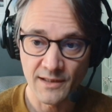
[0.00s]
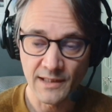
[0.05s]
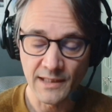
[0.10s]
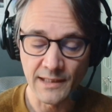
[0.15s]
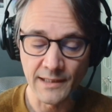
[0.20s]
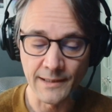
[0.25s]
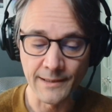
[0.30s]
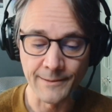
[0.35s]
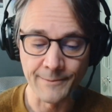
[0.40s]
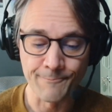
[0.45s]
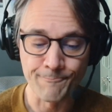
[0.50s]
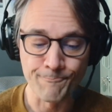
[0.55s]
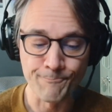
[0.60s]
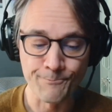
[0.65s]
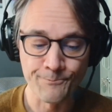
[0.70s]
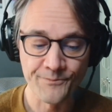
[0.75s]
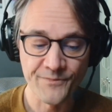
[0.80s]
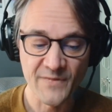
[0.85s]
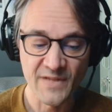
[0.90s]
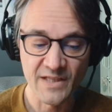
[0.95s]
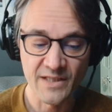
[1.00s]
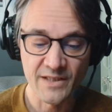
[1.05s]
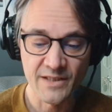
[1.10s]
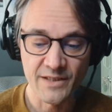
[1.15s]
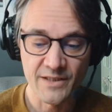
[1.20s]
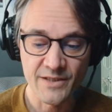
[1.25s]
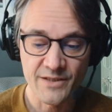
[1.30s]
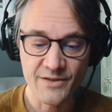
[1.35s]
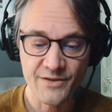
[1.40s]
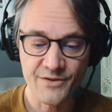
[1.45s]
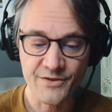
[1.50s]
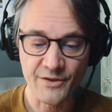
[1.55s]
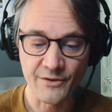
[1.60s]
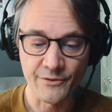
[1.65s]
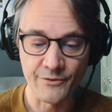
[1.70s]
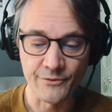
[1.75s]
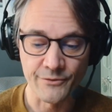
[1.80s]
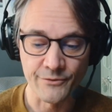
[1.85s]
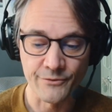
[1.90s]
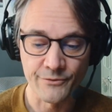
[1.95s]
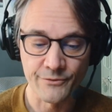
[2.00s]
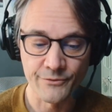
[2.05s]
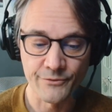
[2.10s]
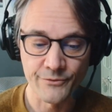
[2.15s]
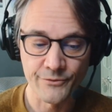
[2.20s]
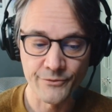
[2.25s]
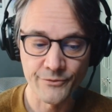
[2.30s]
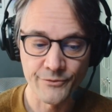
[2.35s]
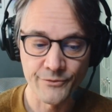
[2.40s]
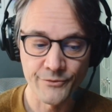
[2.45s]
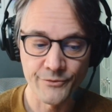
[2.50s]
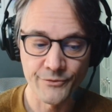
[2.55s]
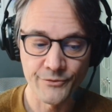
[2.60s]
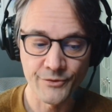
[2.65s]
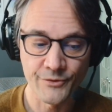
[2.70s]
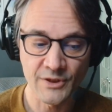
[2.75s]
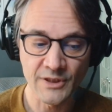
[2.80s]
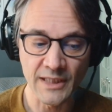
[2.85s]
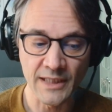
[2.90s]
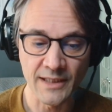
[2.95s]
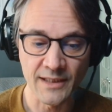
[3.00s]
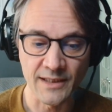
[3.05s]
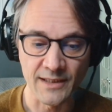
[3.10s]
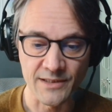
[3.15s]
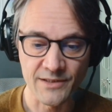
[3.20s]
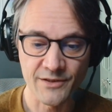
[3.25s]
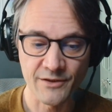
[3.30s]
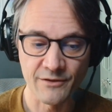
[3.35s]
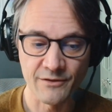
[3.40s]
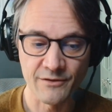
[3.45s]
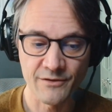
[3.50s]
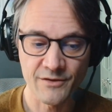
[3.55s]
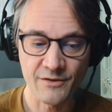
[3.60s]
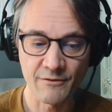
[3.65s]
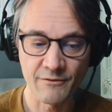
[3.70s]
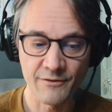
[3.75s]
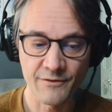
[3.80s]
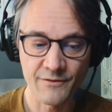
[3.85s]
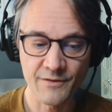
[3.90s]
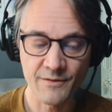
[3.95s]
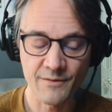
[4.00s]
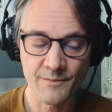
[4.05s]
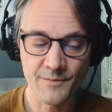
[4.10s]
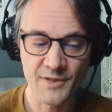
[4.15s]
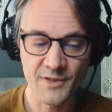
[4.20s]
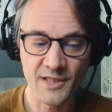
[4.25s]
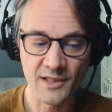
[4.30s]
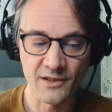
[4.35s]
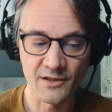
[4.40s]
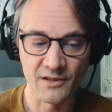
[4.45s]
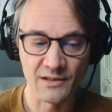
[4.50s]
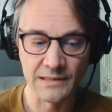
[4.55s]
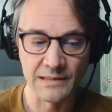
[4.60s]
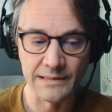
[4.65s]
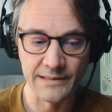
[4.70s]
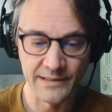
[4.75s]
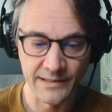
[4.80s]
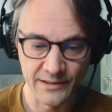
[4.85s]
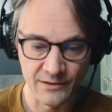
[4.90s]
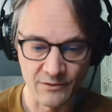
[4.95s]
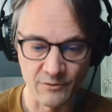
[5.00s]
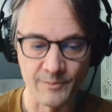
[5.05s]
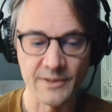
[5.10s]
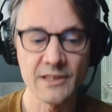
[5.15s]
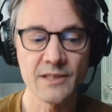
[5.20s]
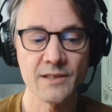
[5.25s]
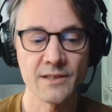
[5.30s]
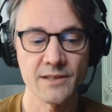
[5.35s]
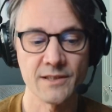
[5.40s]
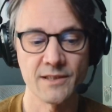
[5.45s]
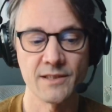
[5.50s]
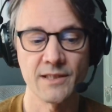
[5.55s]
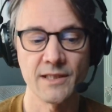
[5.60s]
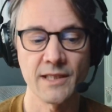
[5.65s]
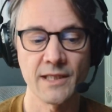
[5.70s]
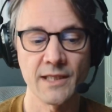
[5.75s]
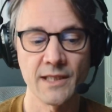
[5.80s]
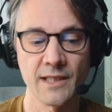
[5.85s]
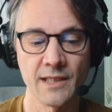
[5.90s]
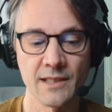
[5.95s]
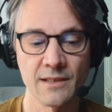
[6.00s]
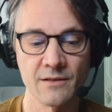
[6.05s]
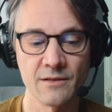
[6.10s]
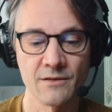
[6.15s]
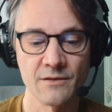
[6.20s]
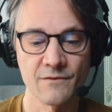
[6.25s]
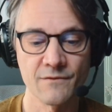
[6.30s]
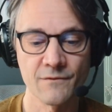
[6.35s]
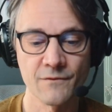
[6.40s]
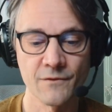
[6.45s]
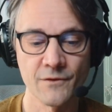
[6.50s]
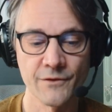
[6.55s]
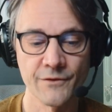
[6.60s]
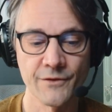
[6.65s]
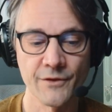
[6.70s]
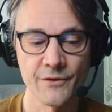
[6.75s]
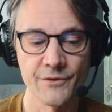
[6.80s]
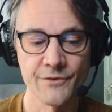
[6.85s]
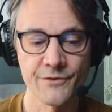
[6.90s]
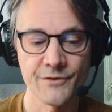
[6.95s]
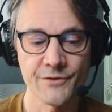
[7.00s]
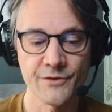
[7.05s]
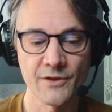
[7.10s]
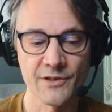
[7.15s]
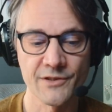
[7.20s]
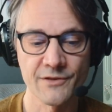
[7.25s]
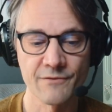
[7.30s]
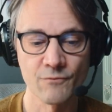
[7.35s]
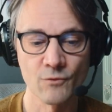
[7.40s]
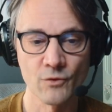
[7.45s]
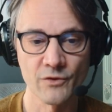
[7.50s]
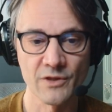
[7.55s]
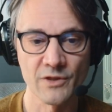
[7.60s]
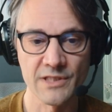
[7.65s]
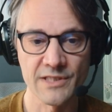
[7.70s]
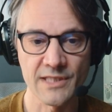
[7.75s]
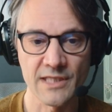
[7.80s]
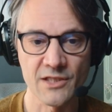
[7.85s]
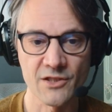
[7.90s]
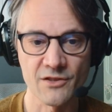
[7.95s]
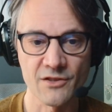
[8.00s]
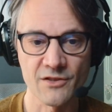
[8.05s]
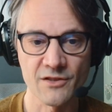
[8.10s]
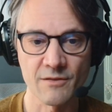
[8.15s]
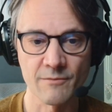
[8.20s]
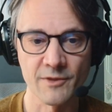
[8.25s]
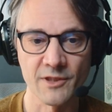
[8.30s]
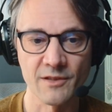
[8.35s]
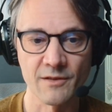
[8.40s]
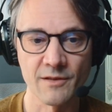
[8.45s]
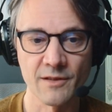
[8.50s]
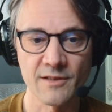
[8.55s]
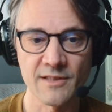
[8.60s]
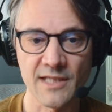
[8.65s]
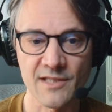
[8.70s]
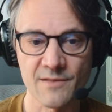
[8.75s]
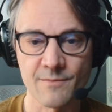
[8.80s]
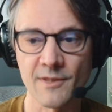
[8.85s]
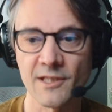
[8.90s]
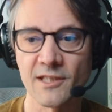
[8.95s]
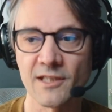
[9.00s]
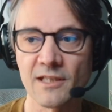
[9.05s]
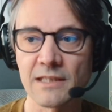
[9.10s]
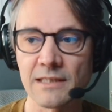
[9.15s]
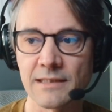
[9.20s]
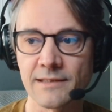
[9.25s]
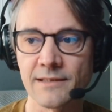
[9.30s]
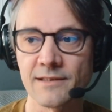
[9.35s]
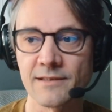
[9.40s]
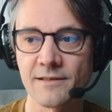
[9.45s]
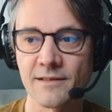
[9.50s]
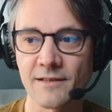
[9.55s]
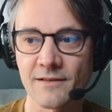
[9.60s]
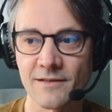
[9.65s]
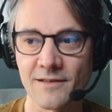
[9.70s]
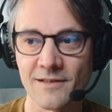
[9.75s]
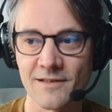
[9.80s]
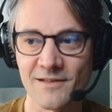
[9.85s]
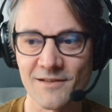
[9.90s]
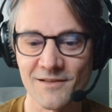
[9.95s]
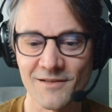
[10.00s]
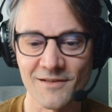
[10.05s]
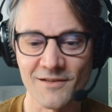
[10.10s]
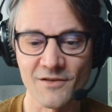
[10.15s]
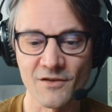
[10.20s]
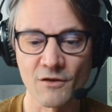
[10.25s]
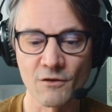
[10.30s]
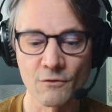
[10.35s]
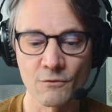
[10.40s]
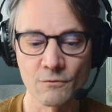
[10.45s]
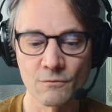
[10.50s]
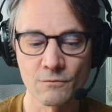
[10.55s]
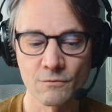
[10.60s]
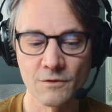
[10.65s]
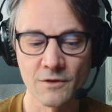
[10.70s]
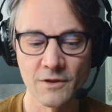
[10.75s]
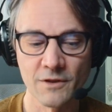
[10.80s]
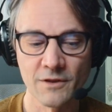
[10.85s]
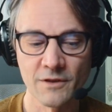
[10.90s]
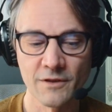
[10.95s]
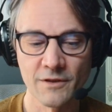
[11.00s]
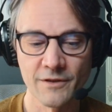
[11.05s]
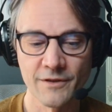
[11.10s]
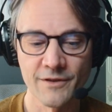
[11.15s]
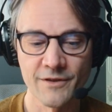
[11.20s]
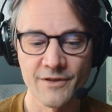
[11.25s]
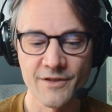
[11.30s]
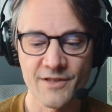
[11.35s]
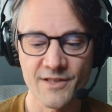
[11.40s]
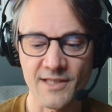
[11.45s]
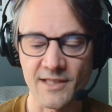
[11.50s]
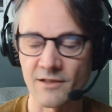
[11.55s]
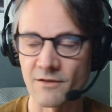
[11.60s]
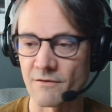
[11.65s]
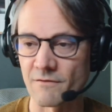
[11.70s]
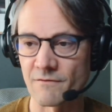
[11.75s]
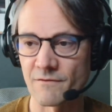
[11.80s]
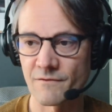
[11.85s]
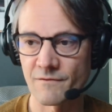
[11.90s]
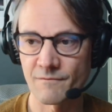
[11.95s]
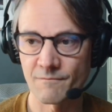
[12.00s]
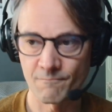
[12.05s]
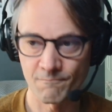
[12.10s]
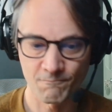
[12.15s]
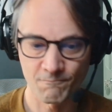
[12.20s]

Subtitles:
Um, so yeah, so I'm seeing it a little bit, and for those kinds of organisations, I mean, it does make it clear that there's this whole set of